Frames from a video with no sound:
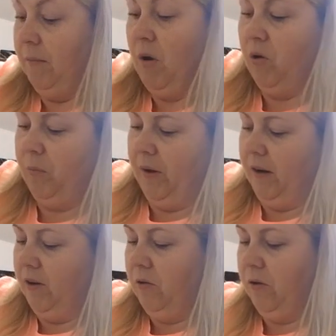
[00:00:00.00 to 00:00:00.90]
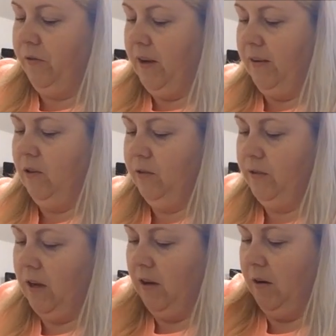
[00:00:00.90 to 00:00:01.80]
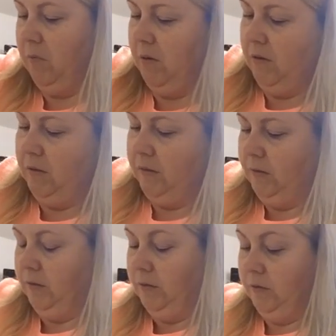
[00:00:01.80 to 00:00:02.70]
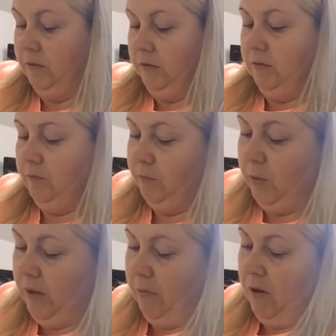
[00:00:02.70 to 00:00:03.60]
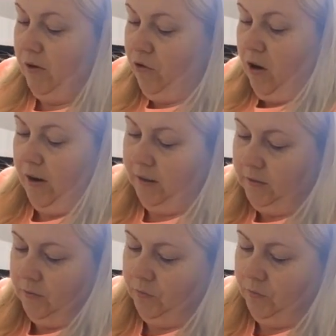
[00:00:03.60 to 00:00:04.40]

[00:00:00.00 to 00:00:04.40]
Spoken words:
I'm hoping. I don't know if I'll have enough time, but I'm going to try.